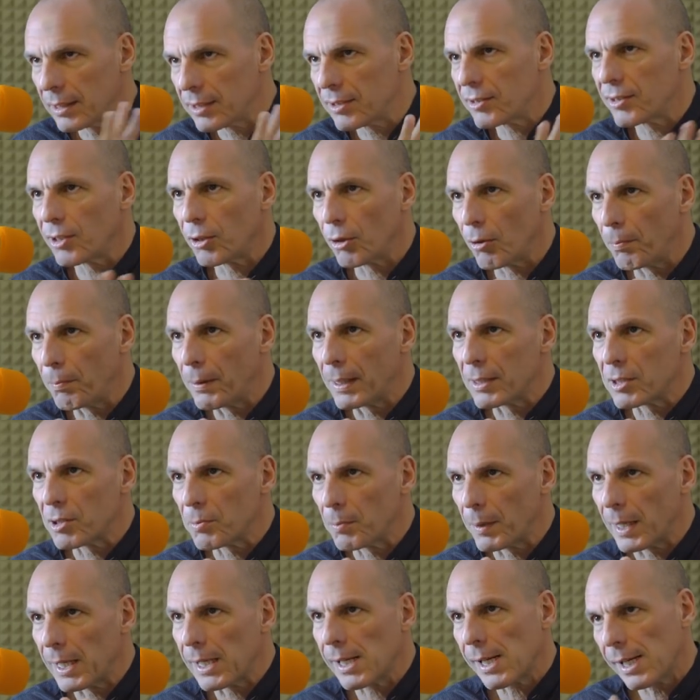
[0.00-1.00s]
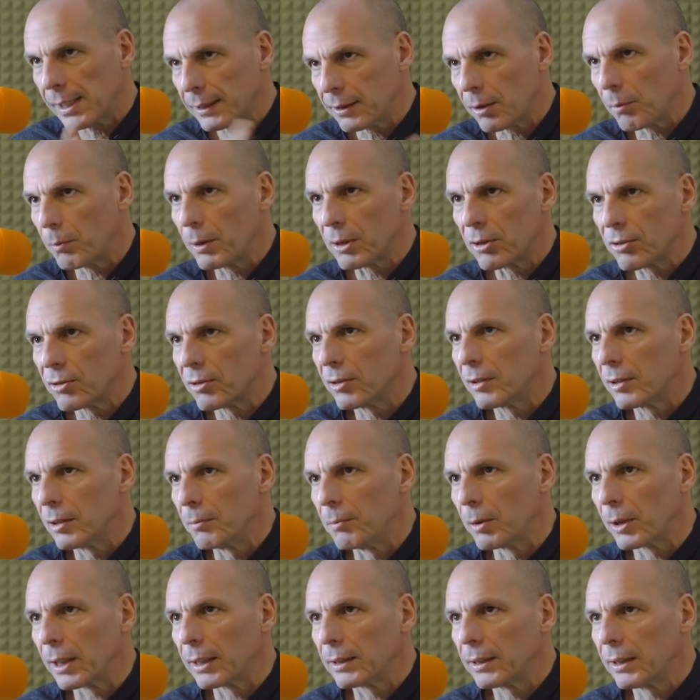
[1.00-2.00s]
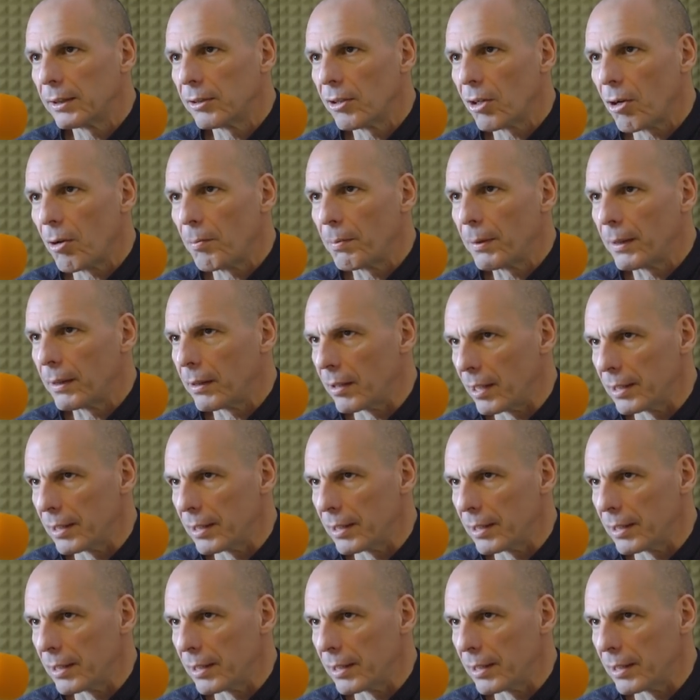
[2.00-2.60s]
This is the European Spring, under which Democratie in Europa